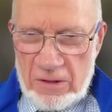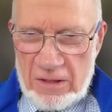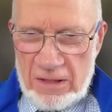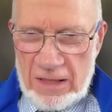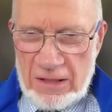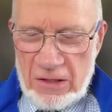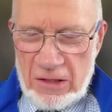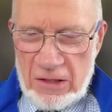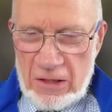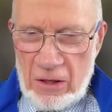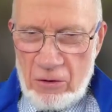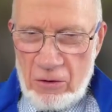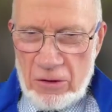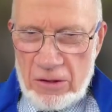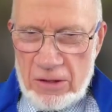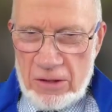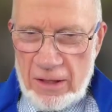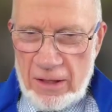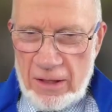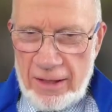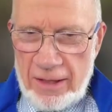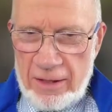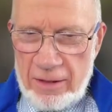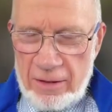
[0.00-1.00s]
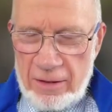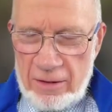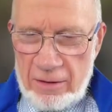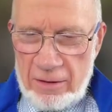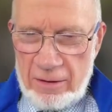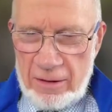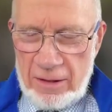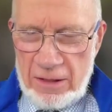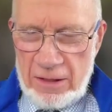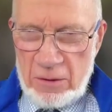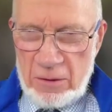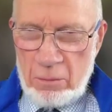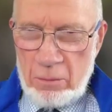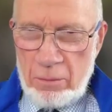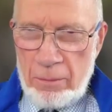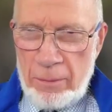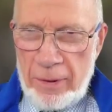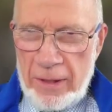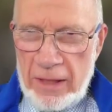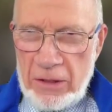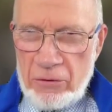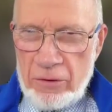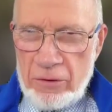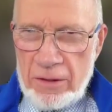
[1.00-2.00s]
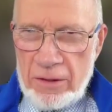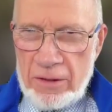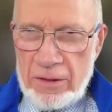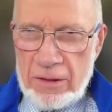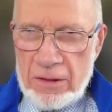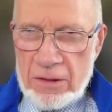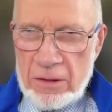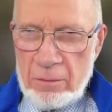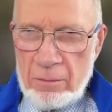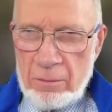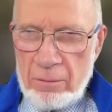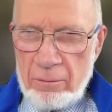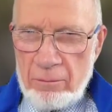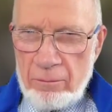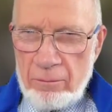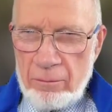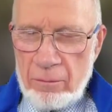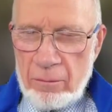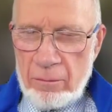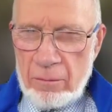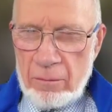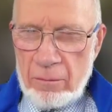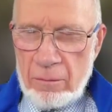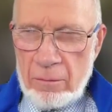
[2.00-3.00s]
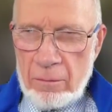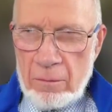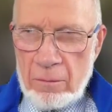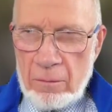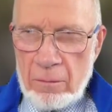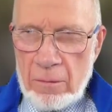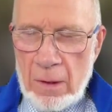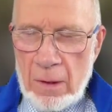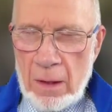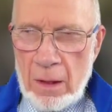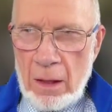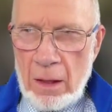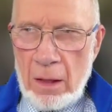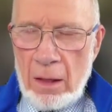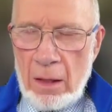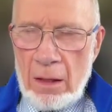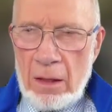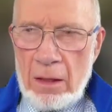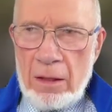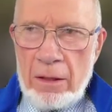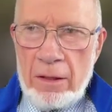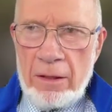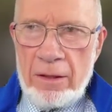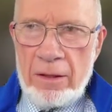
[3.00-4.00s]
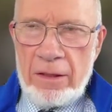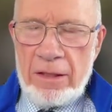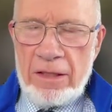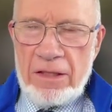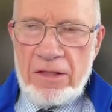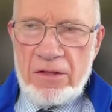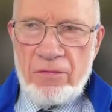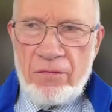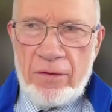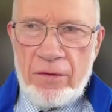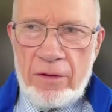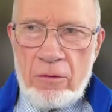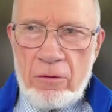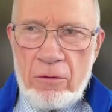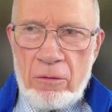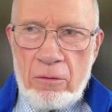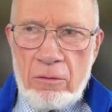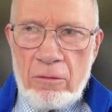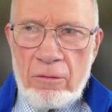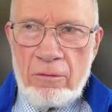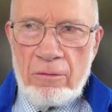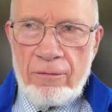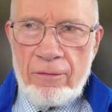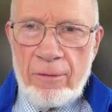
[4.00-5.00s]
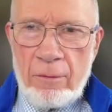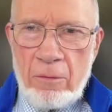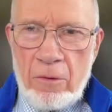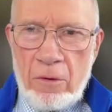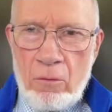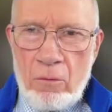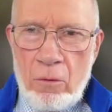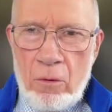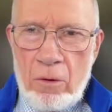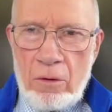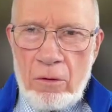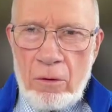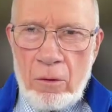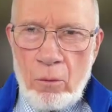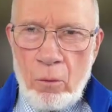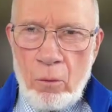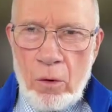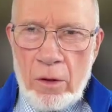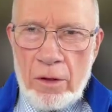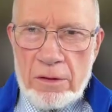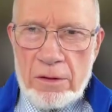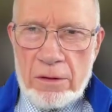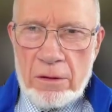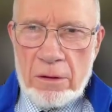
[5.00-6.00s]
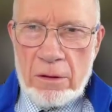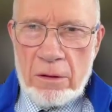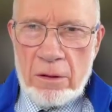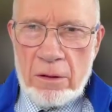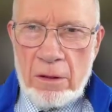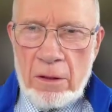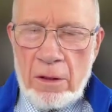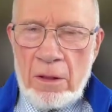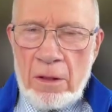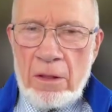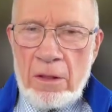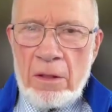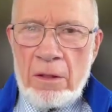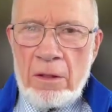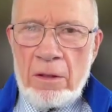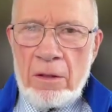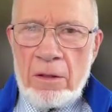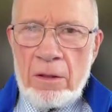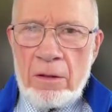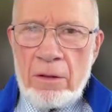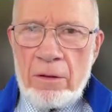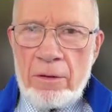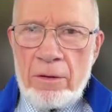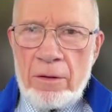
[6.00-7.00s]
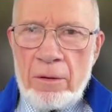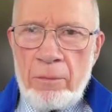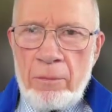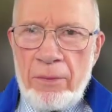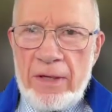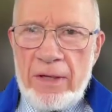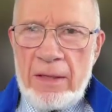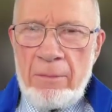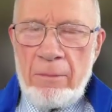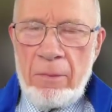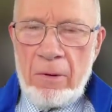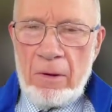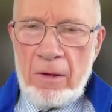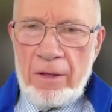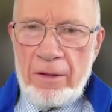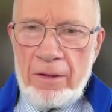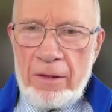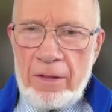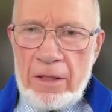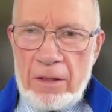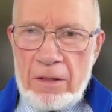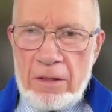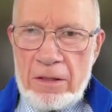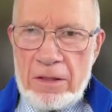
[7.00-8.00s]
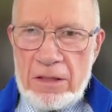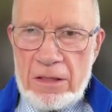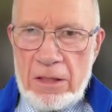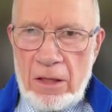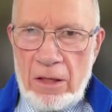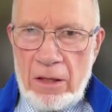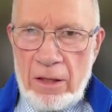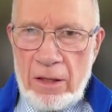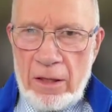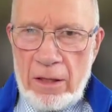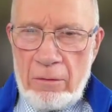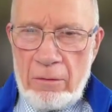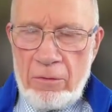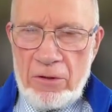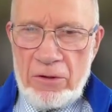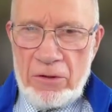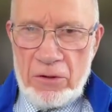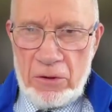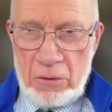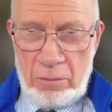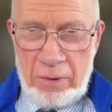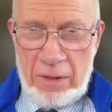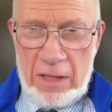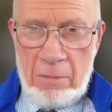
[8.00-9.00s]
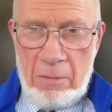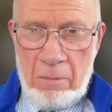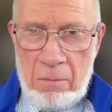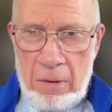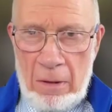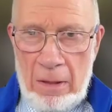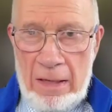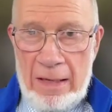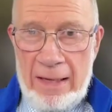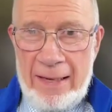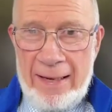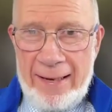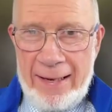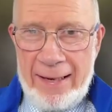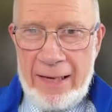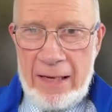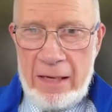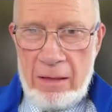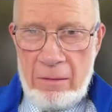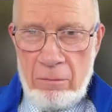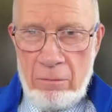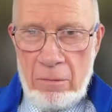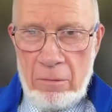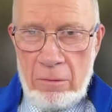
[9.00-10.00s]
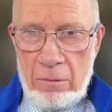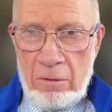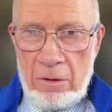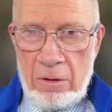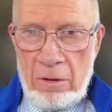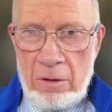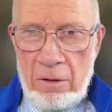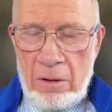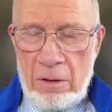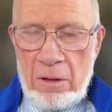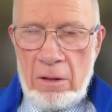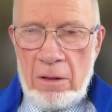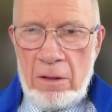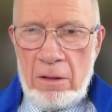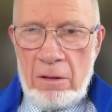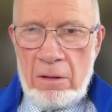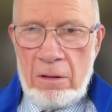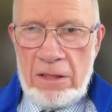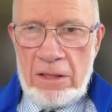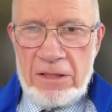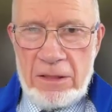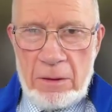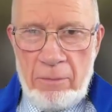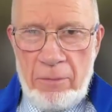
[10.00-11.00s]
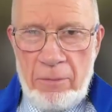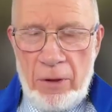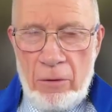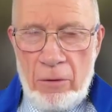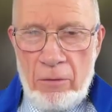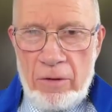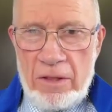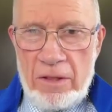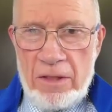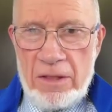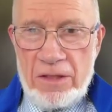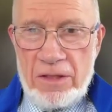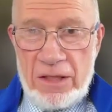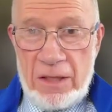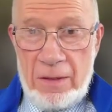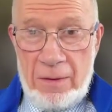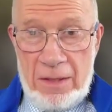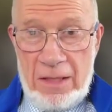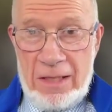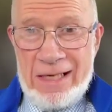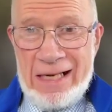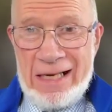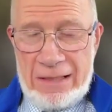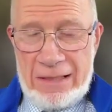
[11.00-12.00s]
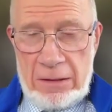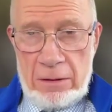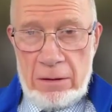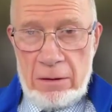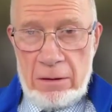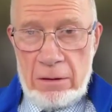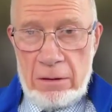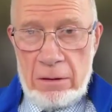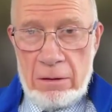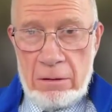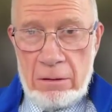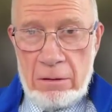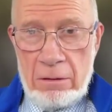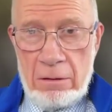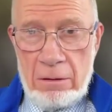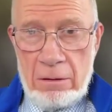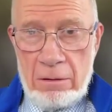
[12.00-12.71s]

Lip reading: sat alongside his patriotism. And his view from the war was the people on the other side were just people like him. His opponents in the desert